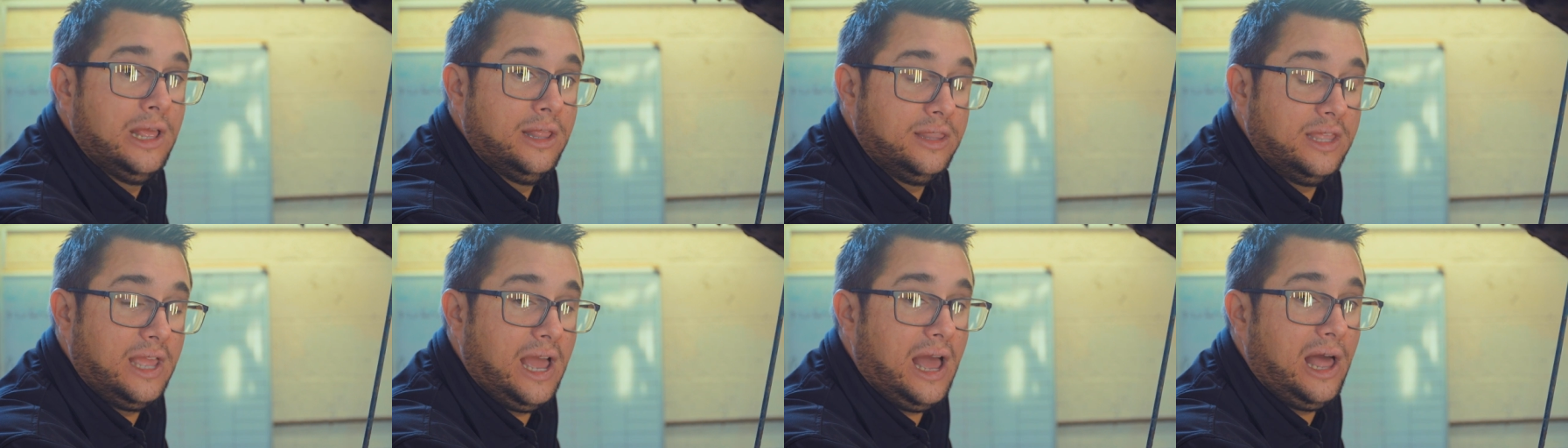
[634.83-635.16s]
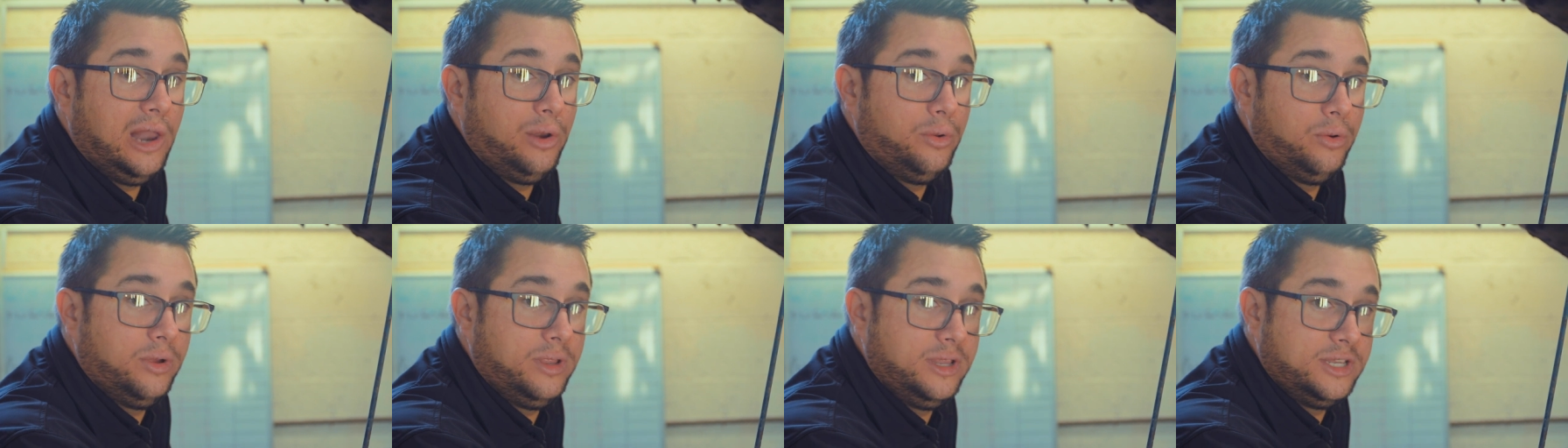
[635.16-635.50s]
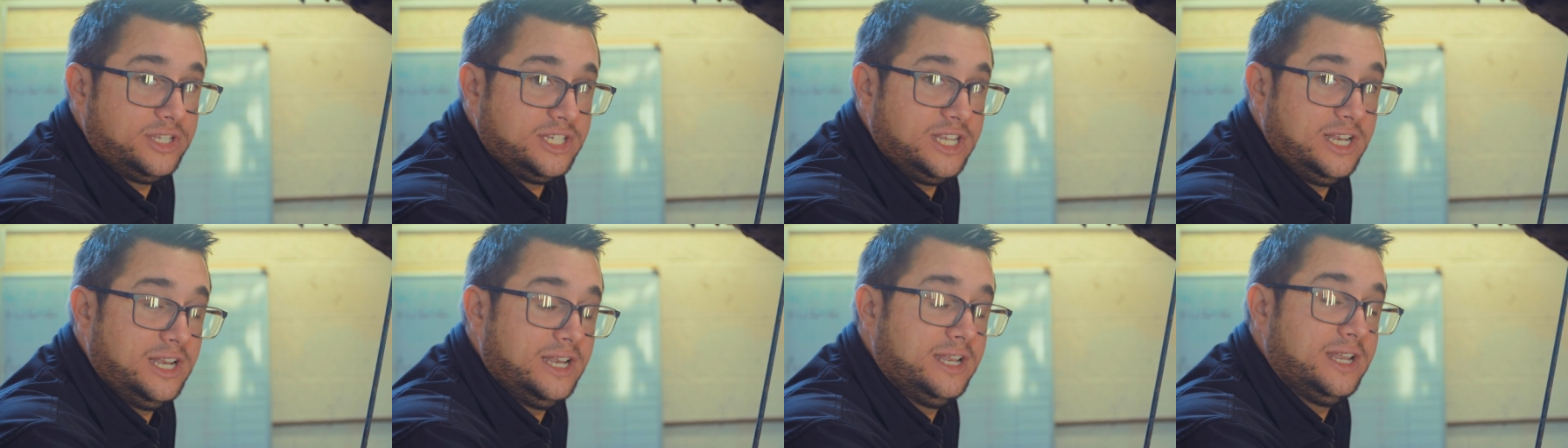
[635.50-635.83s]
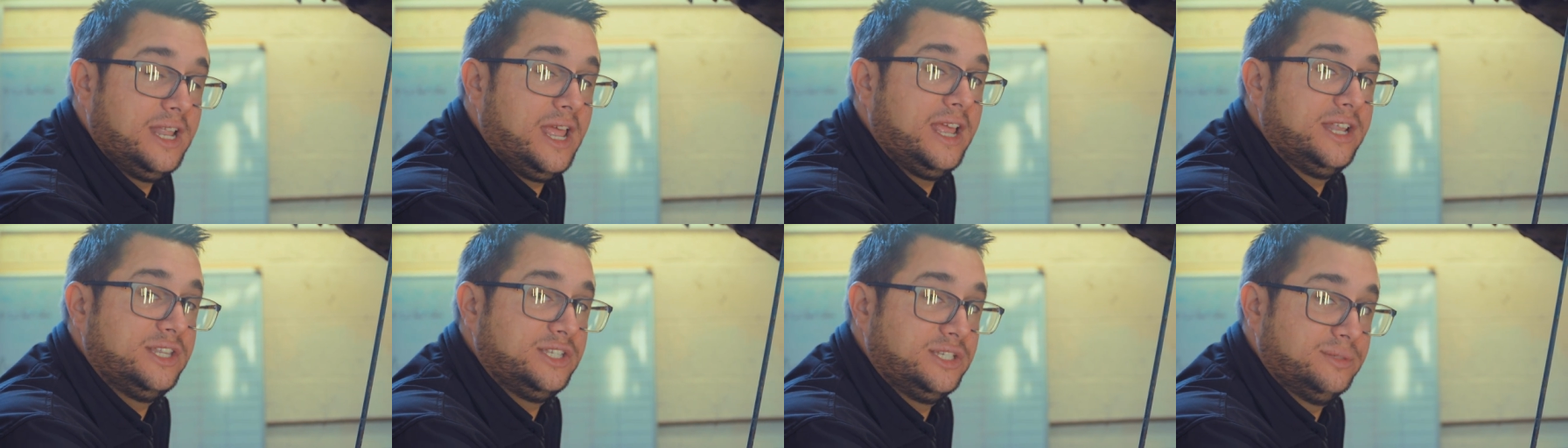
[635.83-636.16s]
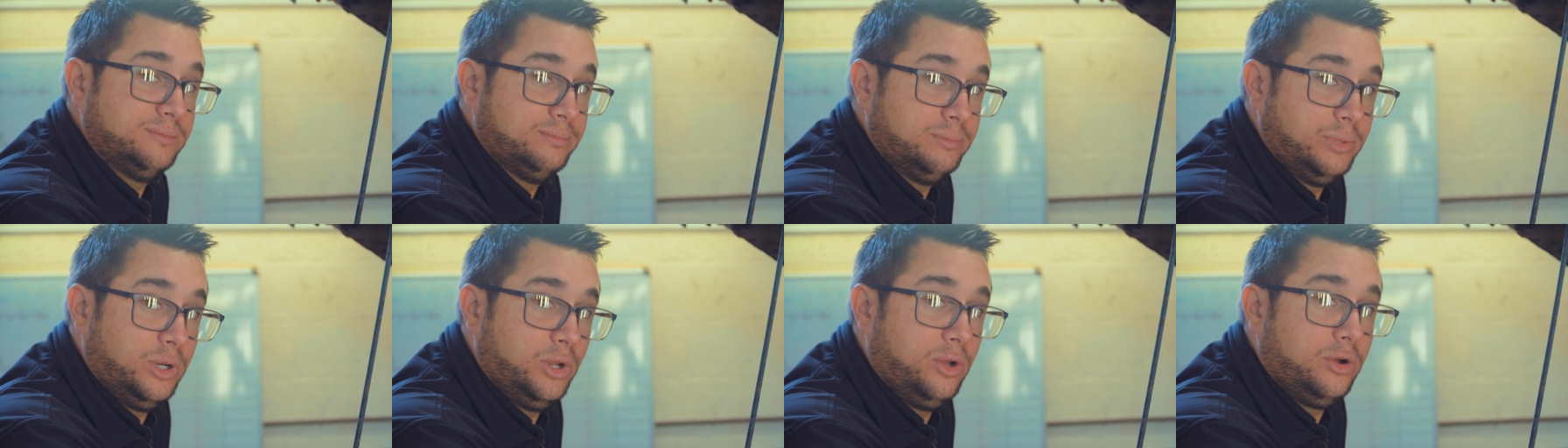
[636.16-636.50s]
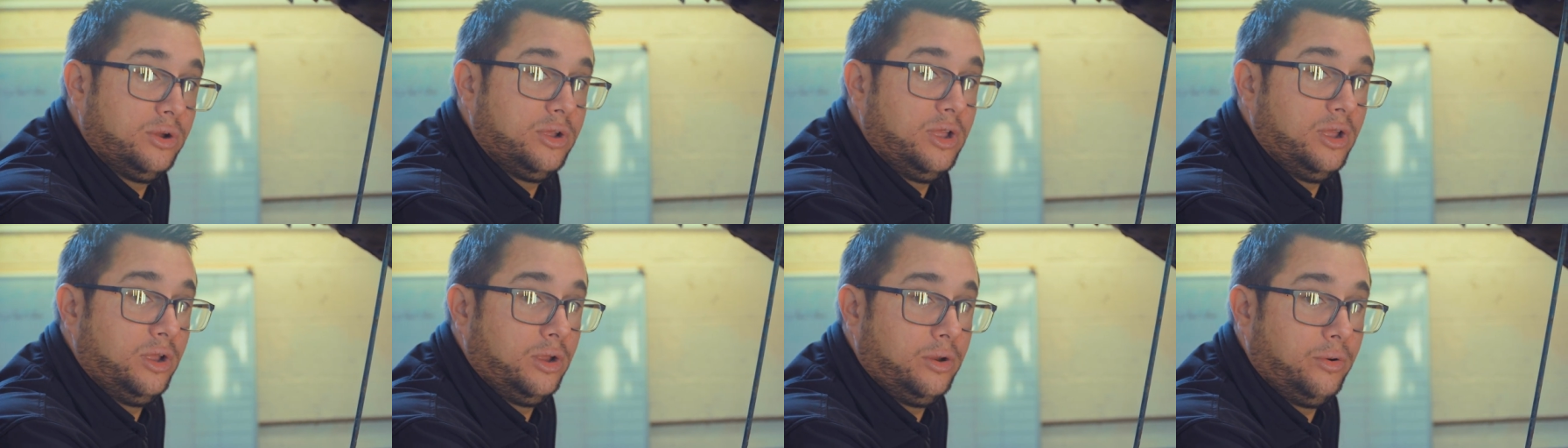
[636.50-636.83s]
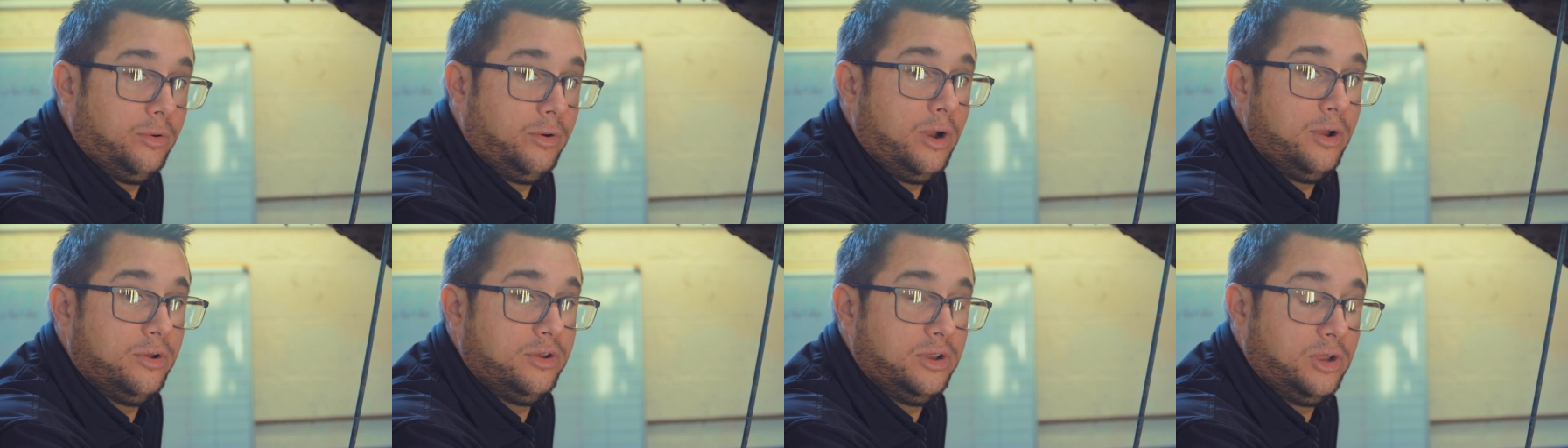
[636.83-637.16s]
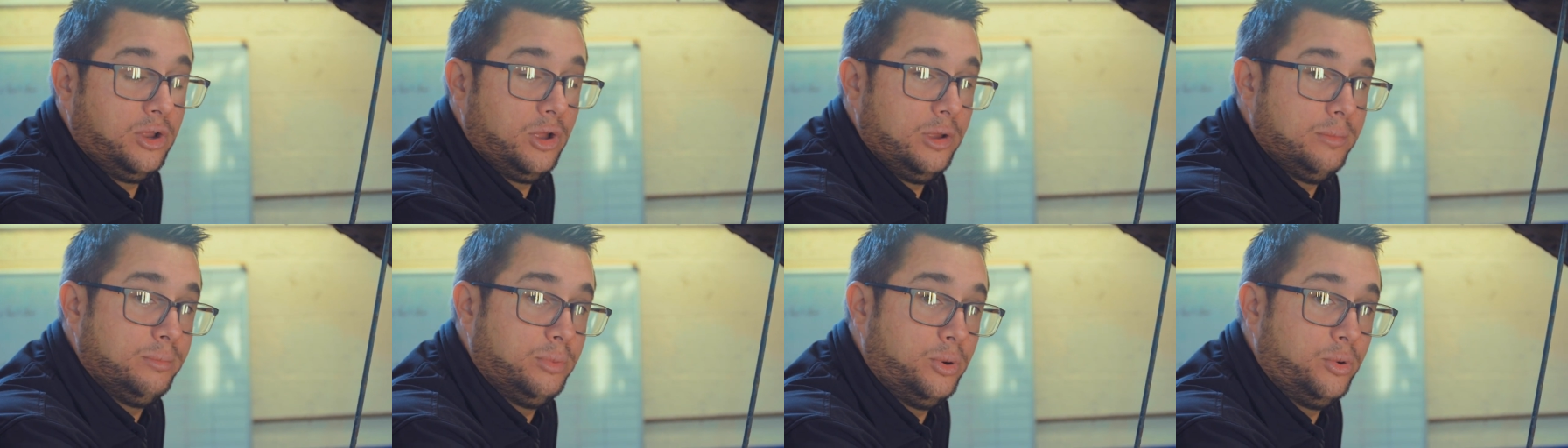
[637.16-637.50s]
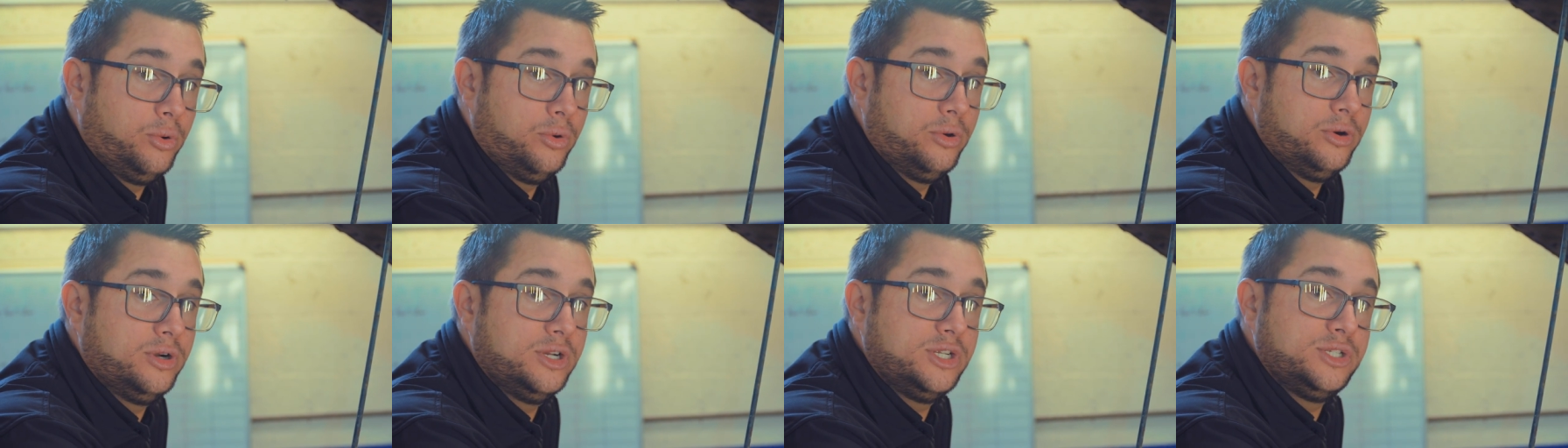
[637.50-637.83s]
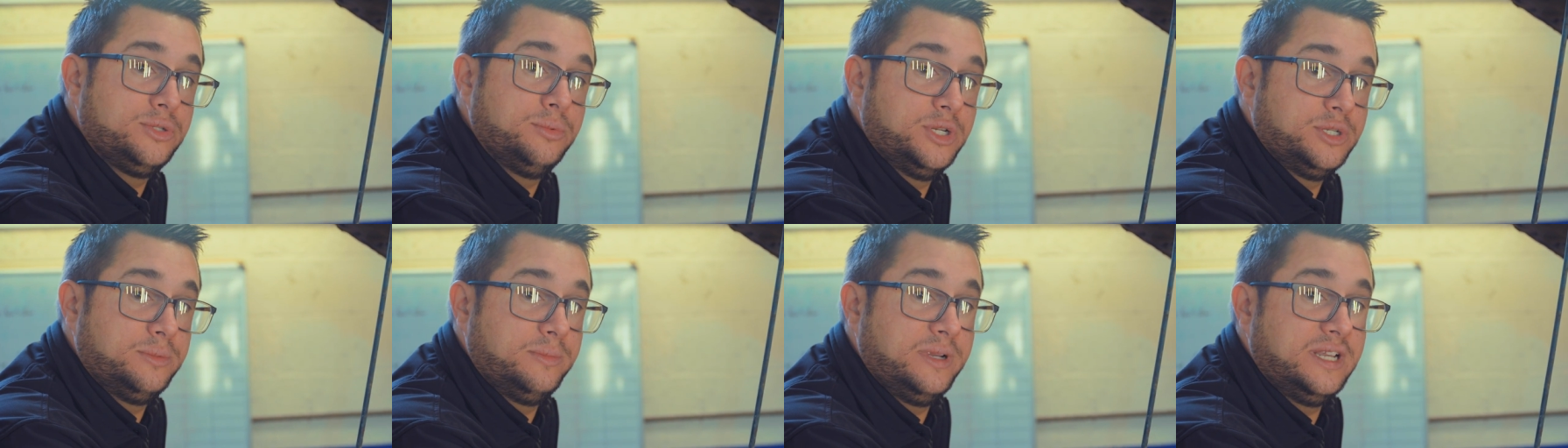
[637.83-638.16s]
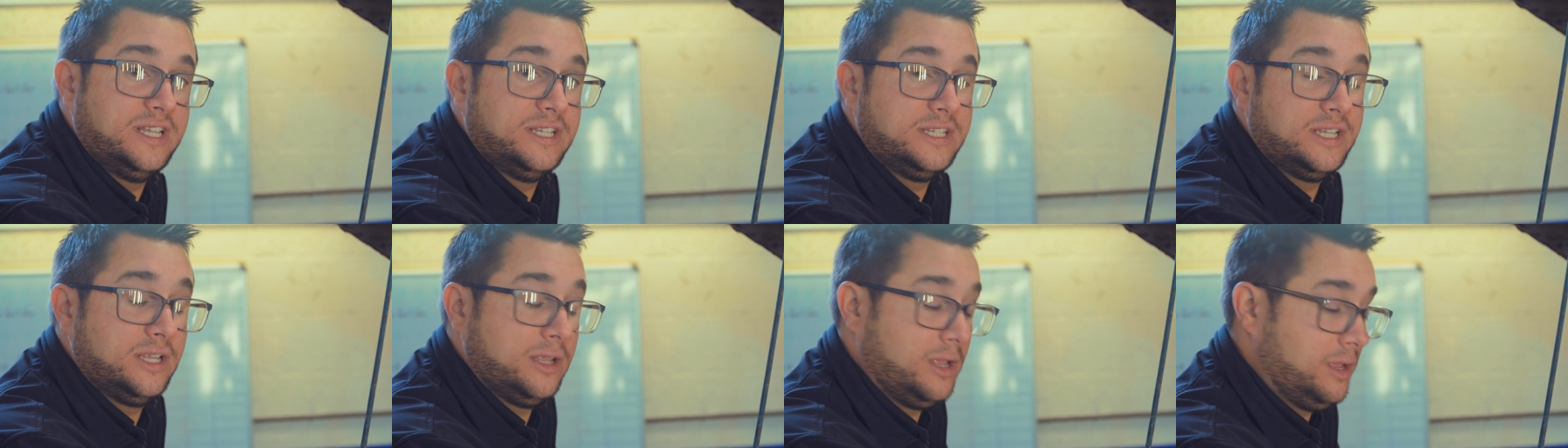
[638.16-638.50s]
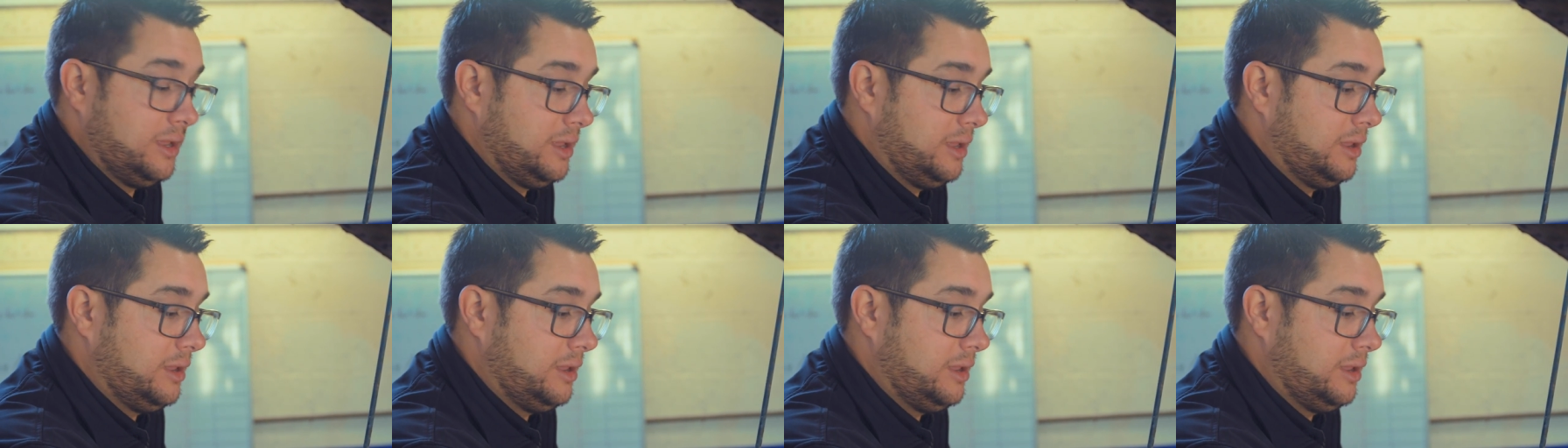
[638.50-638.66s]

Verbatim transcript: the alloy cylinder heads and block can corrode and go porous, which means